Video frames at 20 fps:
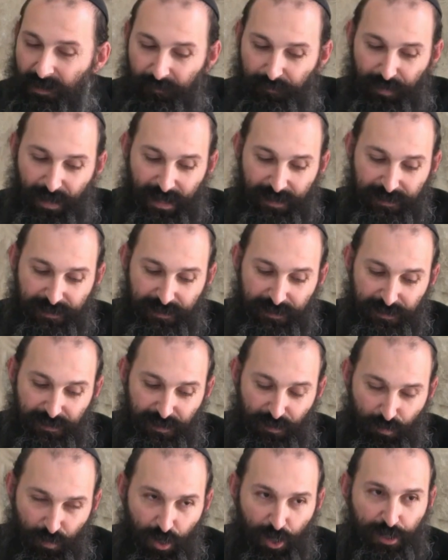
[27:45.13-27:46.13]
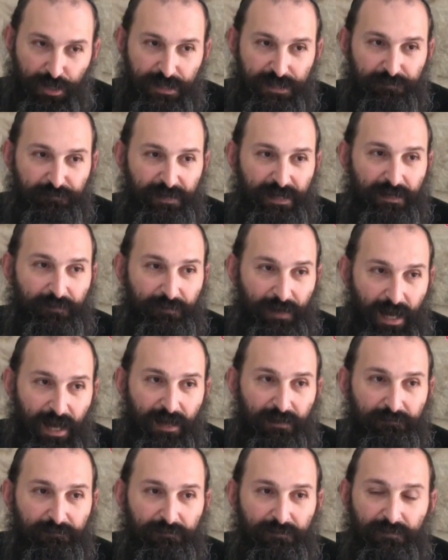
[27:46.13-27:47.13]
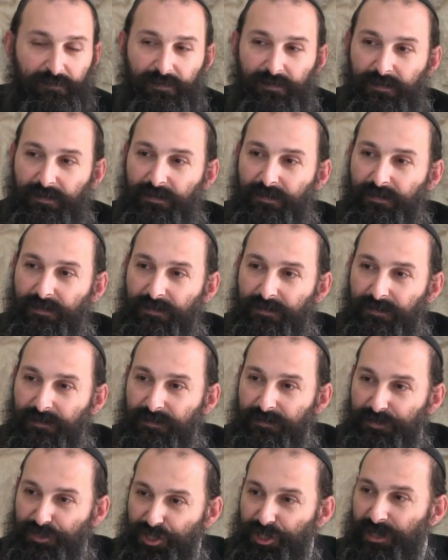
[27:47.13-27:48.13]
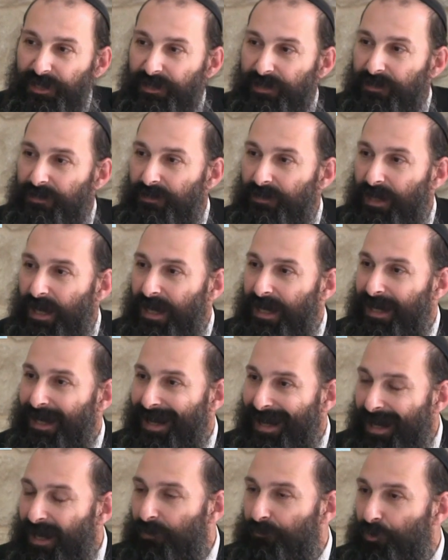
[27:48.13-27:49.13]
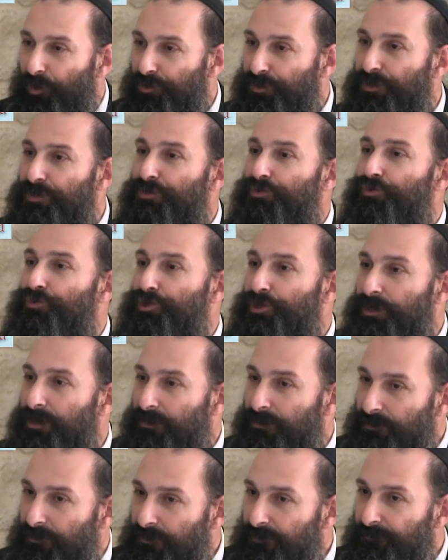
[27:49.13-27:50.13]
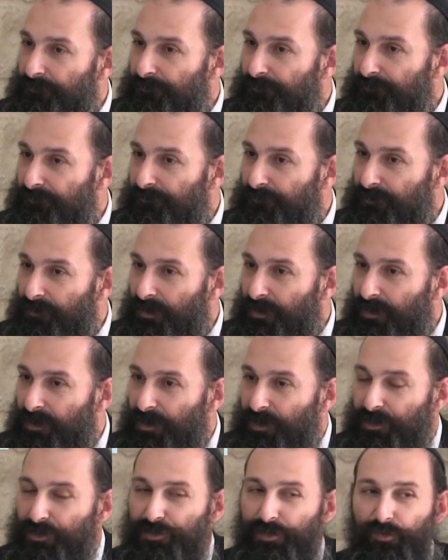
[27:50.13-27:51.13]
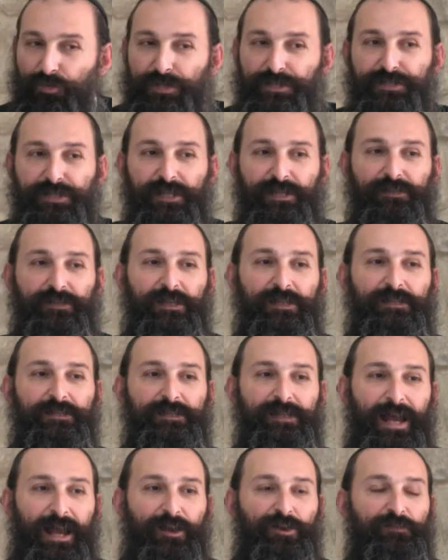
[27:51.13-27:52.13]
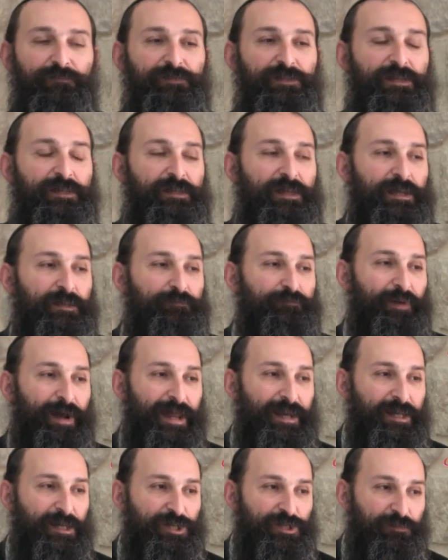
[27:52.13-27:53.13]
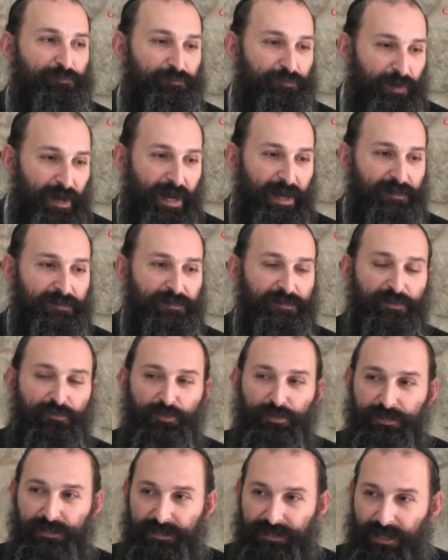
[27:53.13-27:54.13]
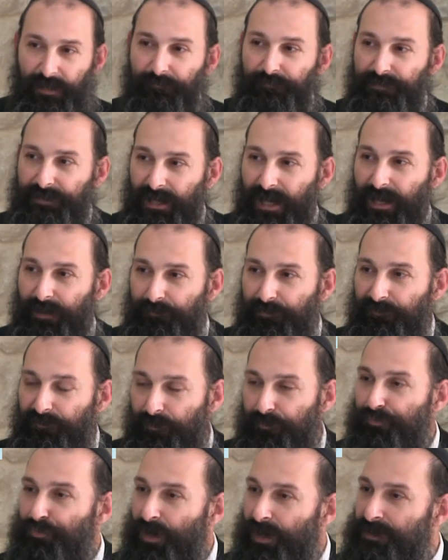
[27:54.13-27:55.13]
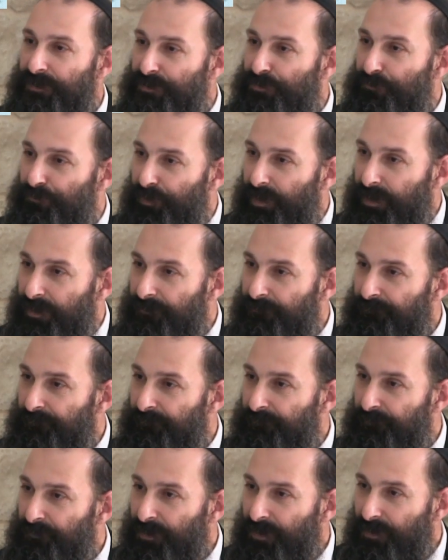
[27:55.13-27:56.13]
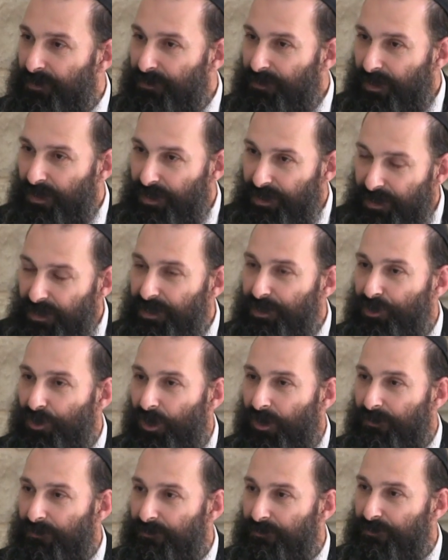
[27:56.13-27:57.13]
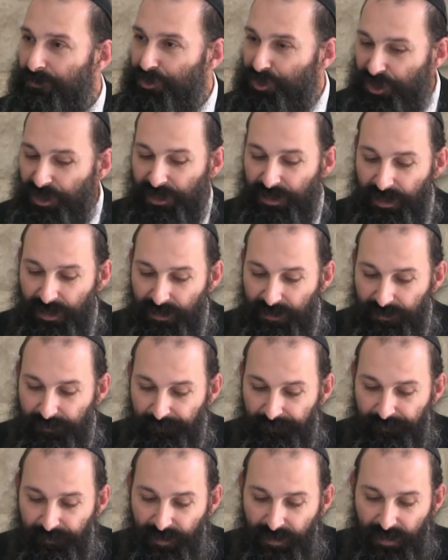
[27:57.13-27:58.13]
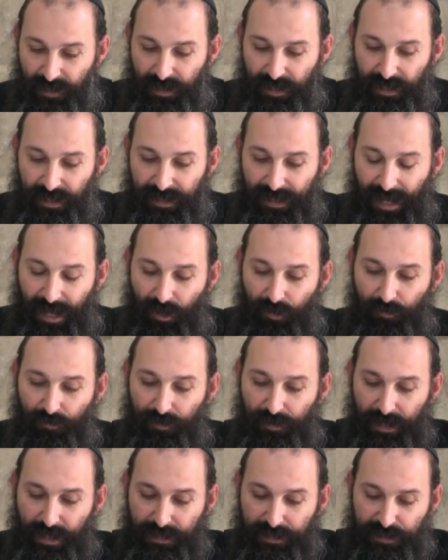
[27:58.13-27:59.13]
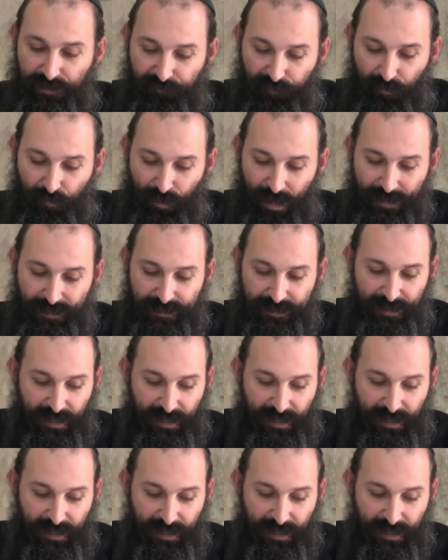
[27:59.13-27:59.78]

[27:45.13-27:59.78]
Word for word: But the word is mirma, cheating, and leramot is to cheat. So we see that Yaakov didn't get punished, but there was some type of a price to pay, that he got cheated. Now, let's for 1